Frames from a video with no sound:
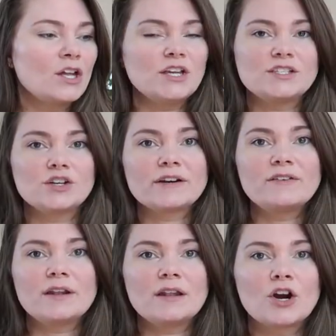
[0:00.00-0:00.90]
Is there
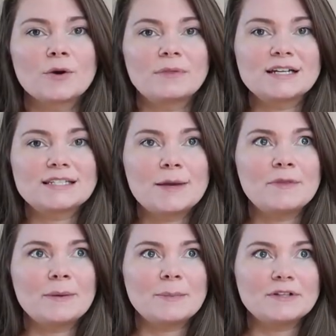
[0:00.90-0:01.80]
even her blood type
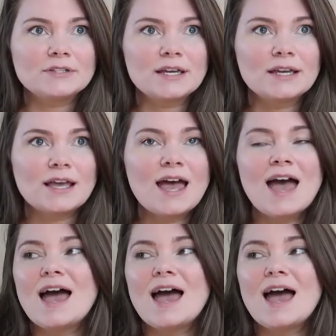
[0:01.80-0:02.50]
in the building?